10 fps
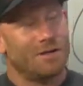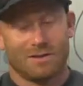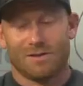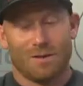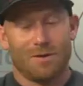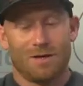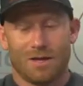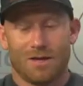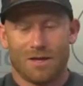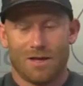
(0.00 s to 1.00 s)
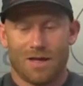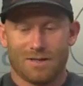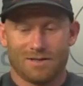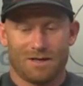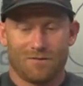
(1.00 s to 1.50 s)
It's, I mean, and that
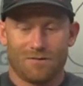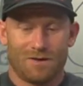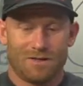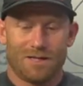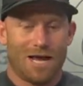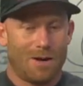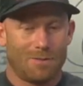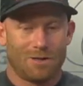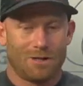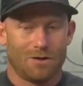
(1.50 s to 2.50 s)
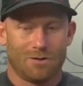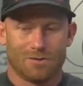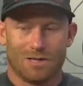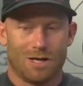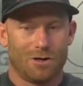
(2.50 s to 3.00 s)
stuff, it did happen, you know, there's
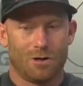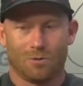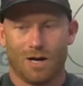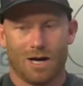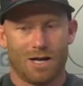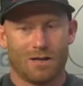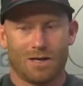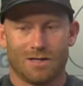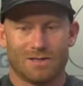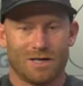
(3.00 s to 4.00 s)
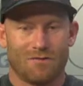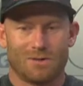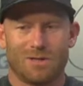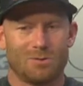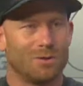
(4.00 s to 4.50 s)
a lot of notoriety, a lot of stuff,
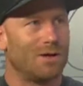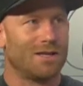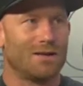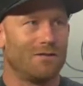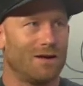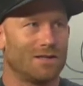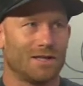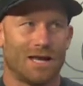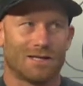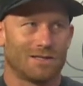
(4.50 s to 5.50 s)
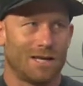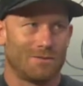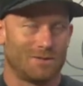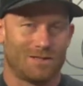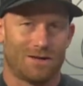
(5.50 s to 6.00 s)
especially when you're at the events like X
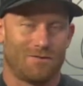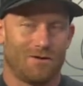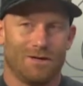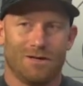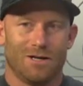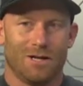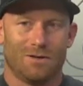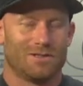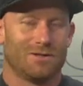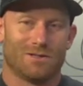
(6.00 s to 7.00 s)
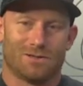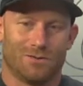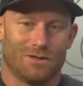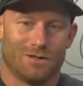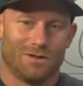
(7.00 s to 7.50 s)
Games and stuff. You know, I was telling a
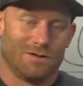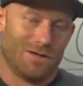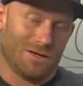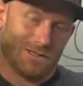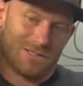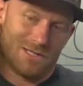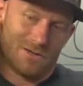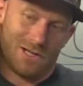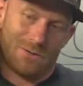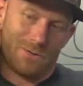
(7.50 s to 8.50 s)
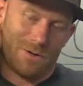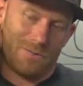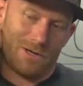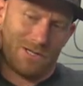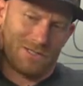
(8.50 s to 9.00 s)
story just the other day to one of my
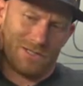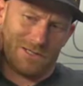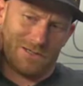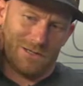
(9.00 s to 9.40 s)
buddies, like